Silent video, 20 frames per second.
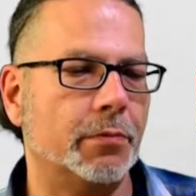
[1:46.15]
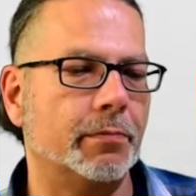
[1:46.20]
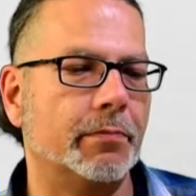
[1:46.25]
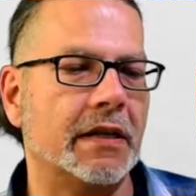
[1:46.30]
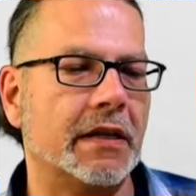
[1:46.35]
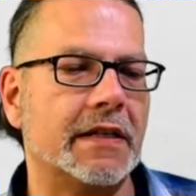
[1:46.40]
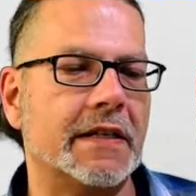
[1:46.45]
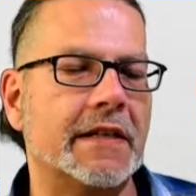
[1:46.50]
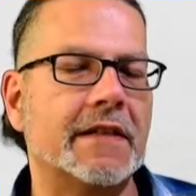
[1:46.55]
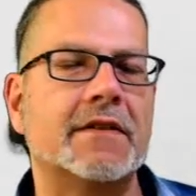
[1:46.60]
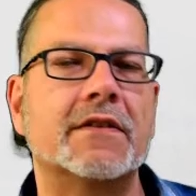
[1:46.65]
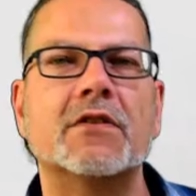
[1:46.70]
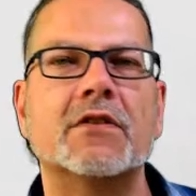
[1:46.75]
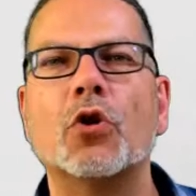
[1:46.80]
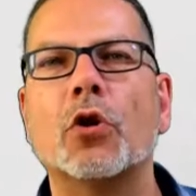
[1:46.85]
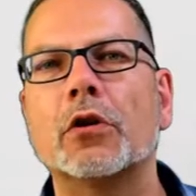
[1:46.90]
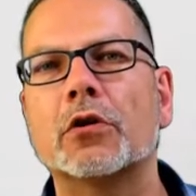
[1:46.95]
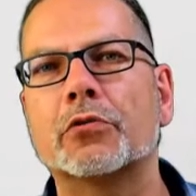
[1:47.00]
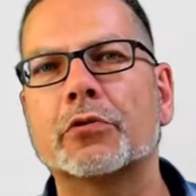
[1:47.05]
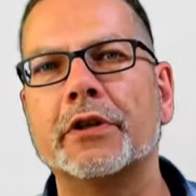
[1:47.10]
but it's
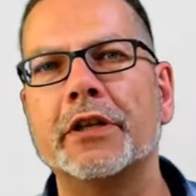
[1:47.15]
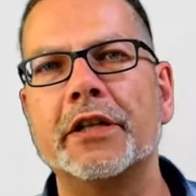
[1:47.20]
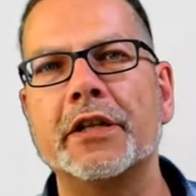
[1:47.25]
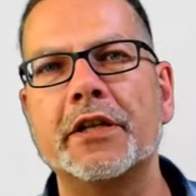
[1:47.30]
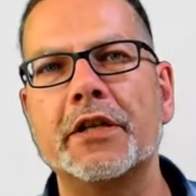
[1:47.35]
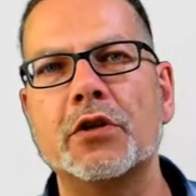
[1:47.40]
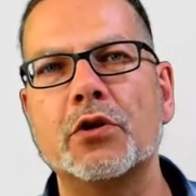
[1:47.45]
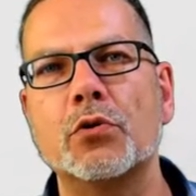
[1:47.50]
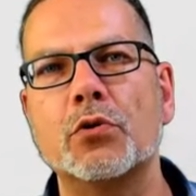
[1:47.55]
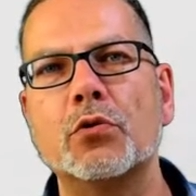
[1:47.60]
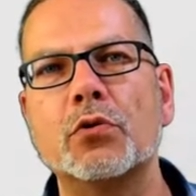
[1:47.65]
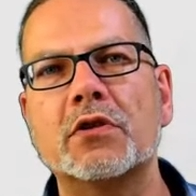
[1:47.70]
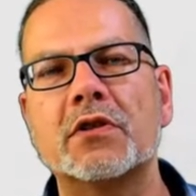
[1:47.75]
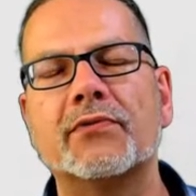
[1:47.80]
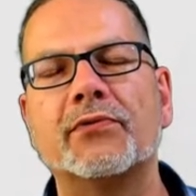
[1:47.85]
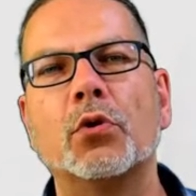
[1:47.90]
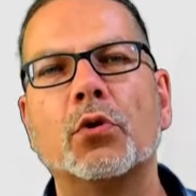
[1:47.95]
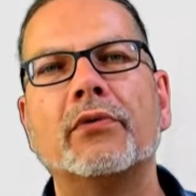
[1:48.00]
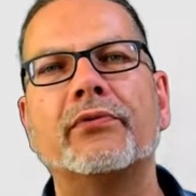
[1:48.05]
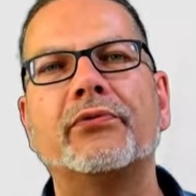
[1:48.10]
not really
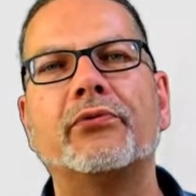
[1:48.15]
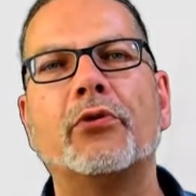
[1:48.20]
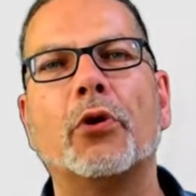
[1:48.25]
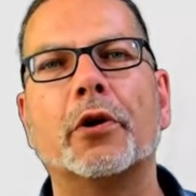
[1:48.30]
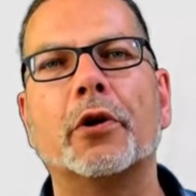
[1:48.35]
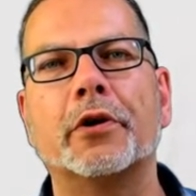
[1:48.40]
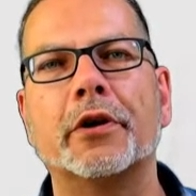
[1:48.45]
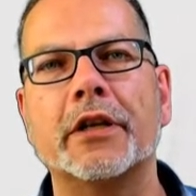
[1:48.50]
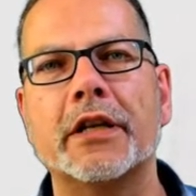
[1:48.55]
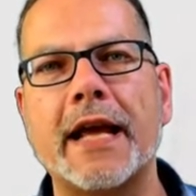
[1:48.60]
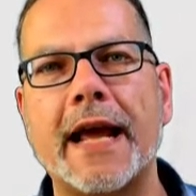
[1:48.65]
useful for an